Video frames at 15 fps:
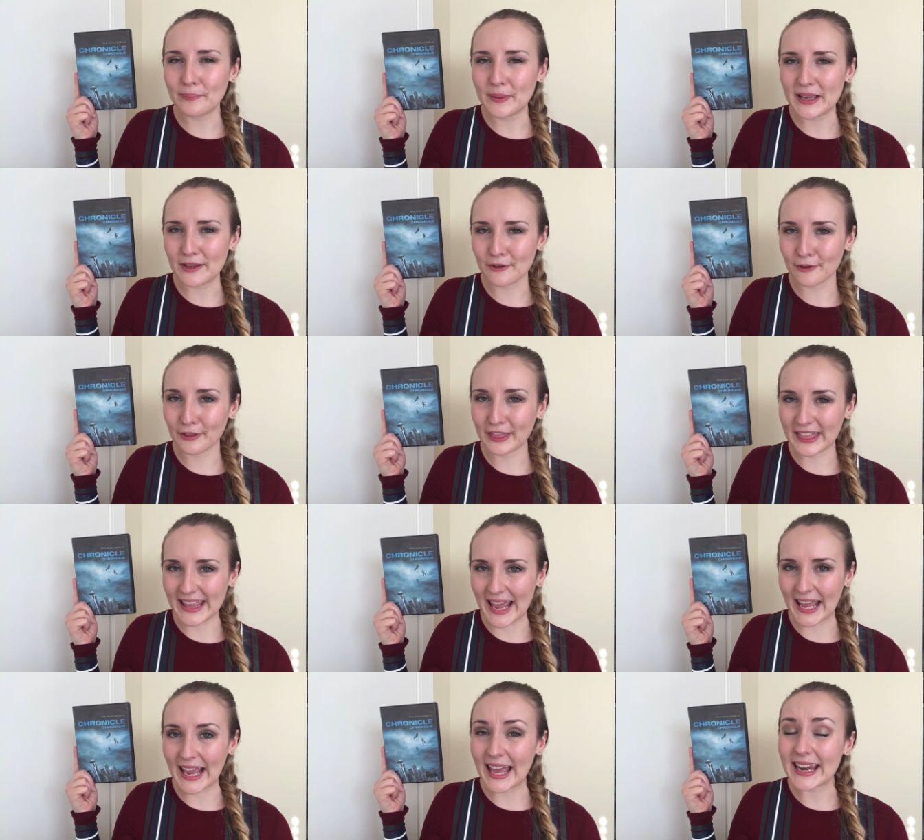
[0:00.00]
be your
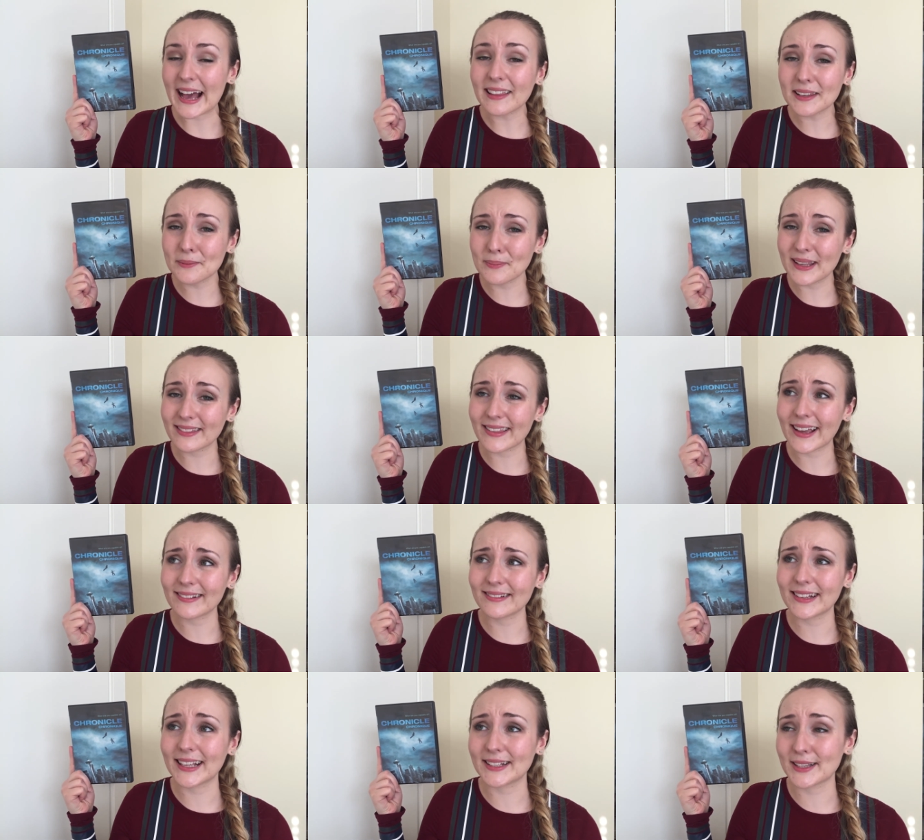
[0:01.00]
thing. And I'll admit
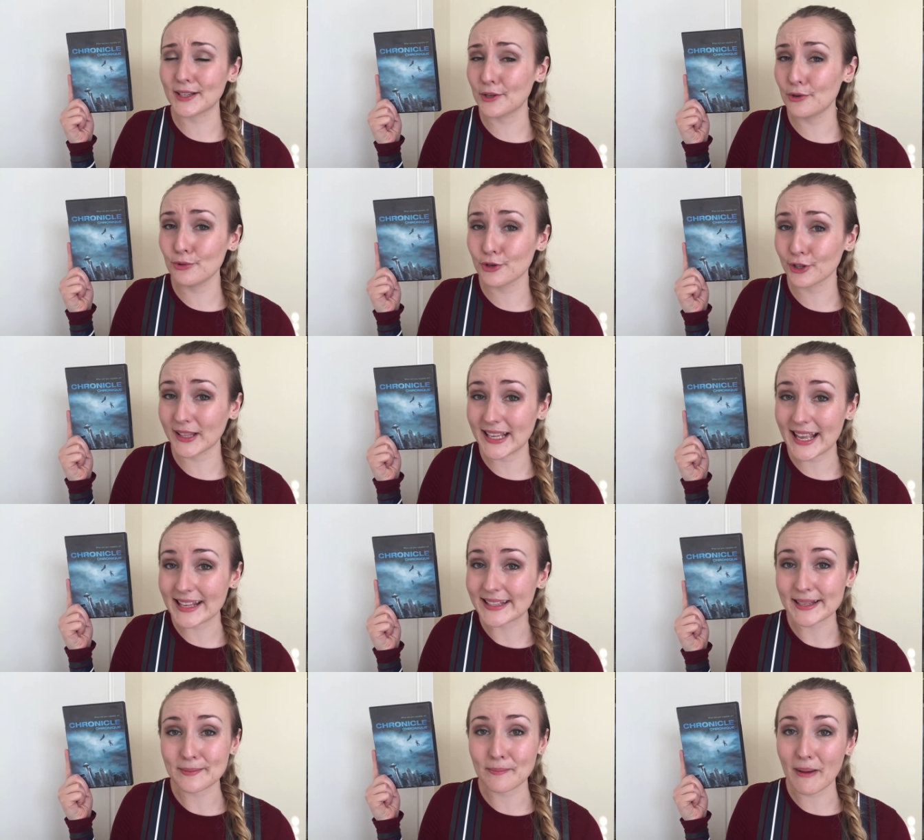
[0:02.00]
that it usually
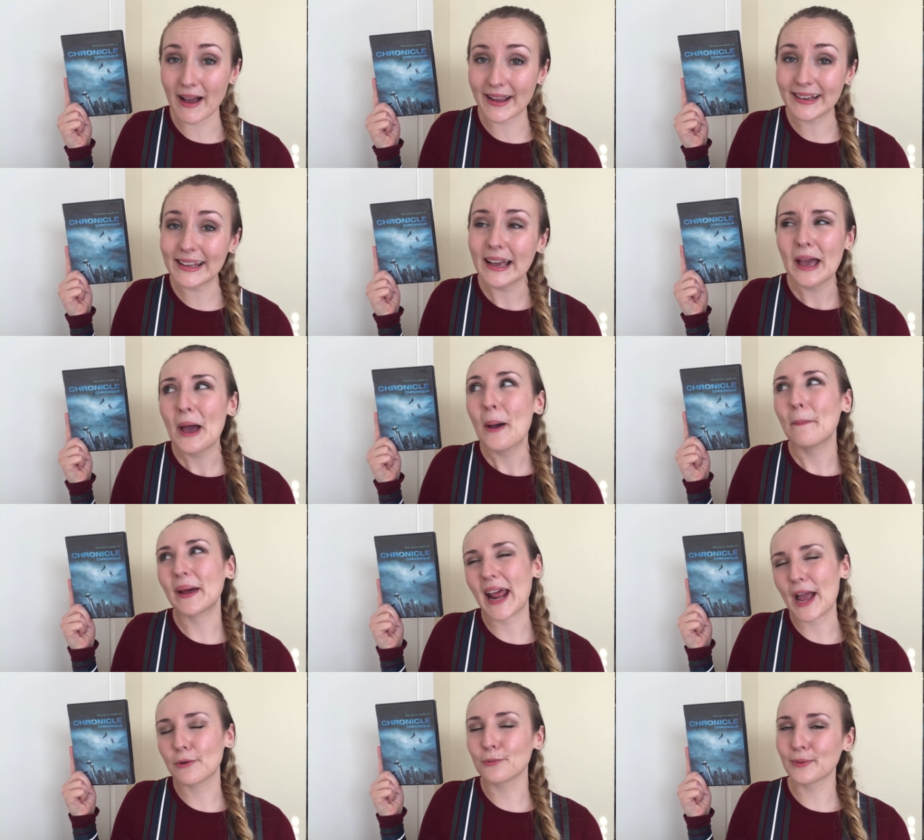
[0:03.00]
isn't mine, but
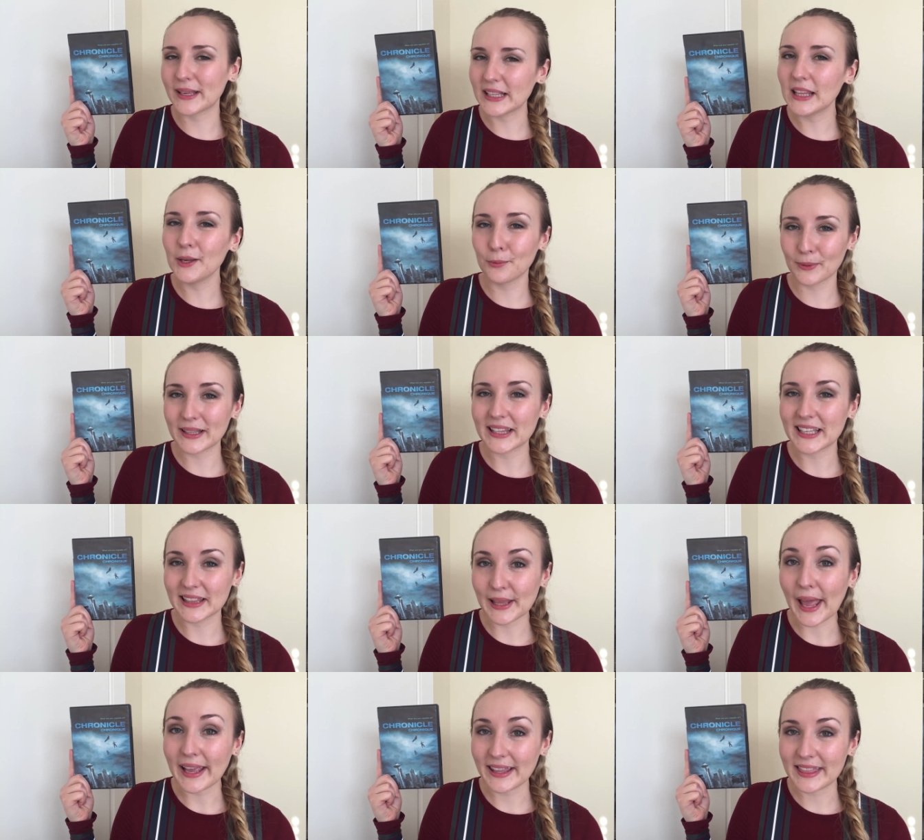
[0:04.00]
I really, really
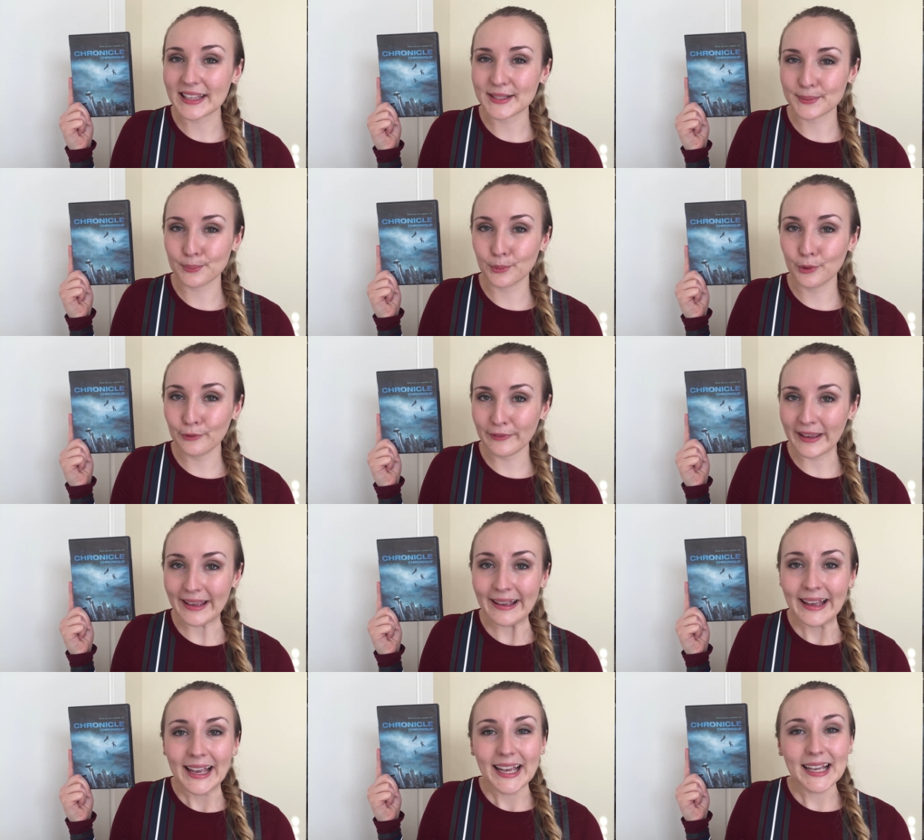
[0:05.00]
like this
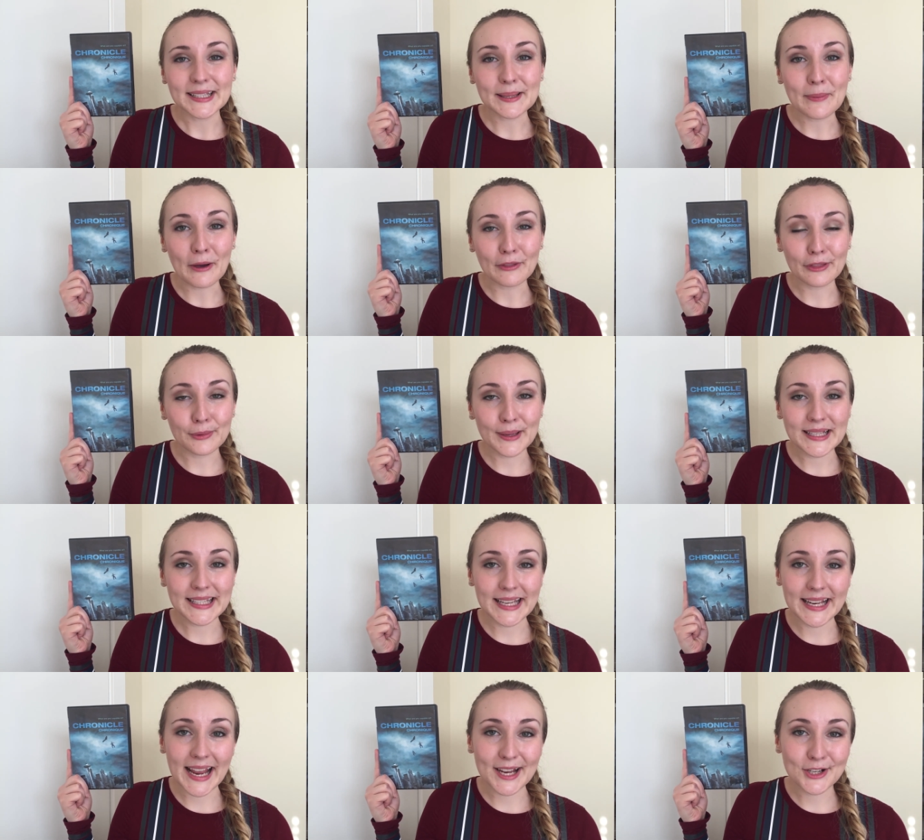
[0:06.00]
movie. It's about three
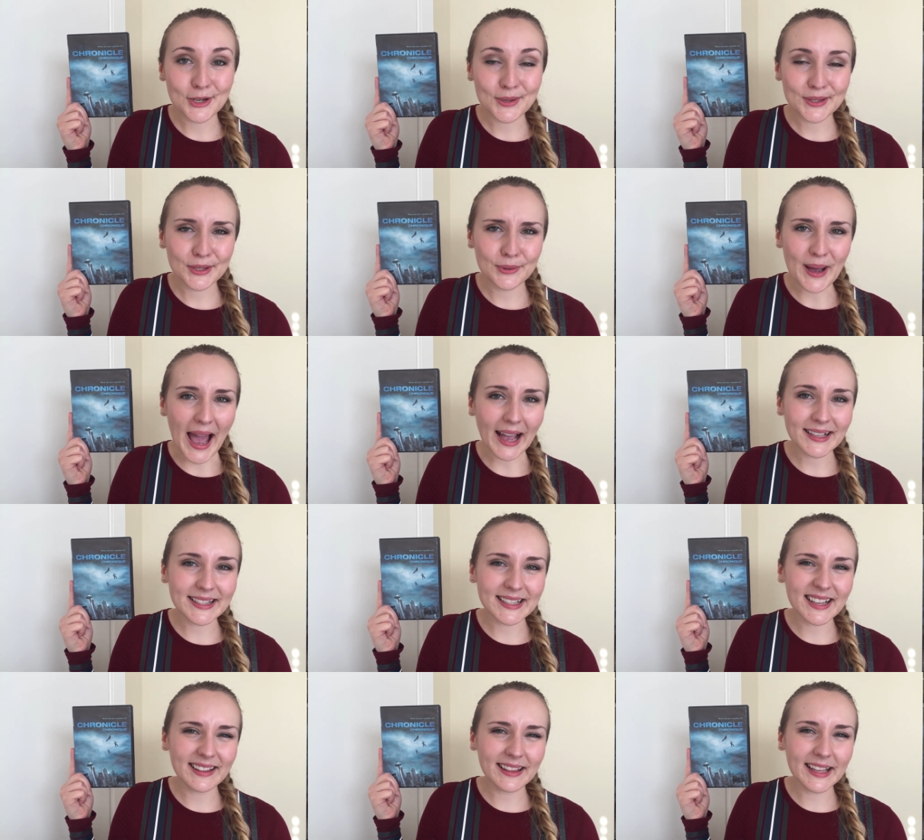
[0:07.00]
teenagers who
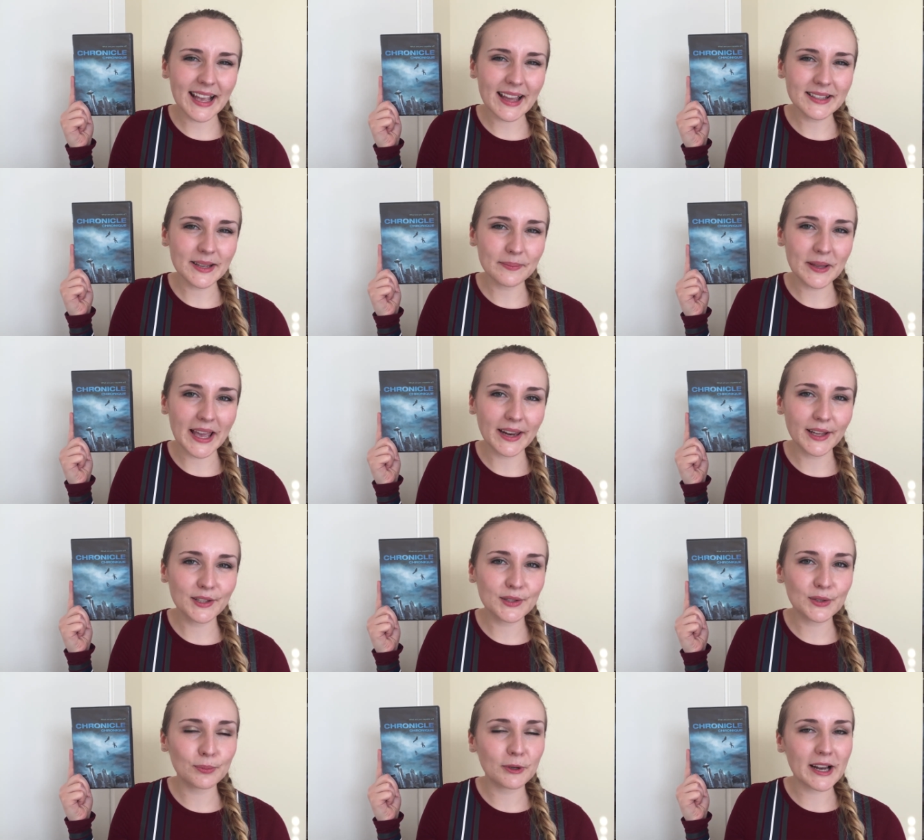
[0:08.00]
accidentally end up getting
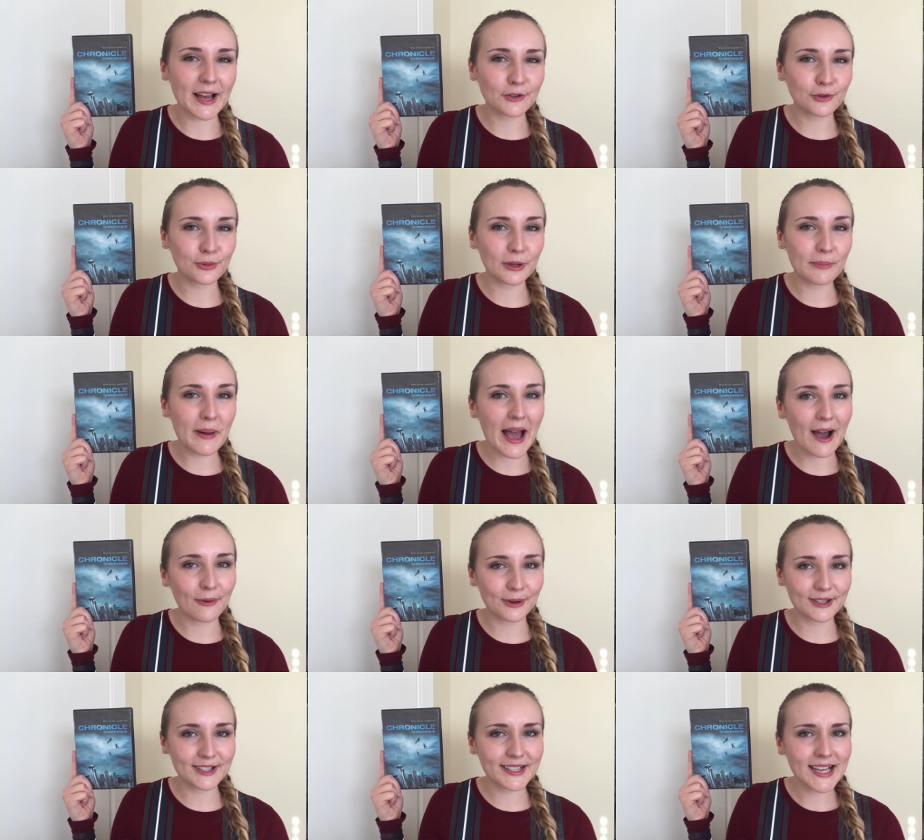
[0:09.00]
supernatural
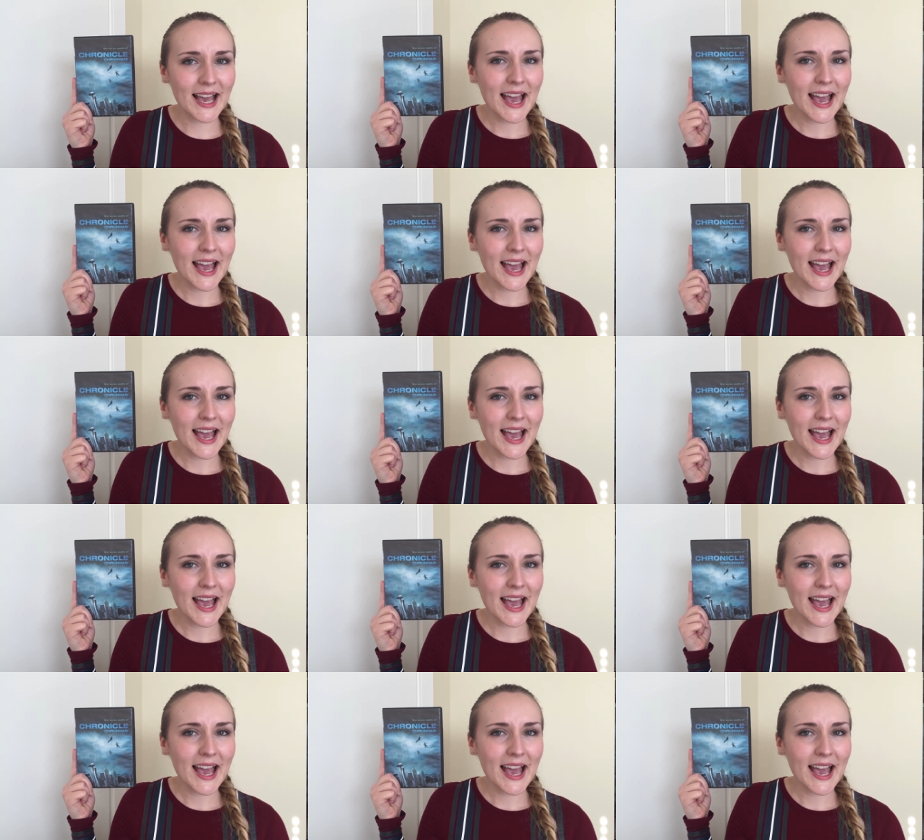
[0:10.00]
powers.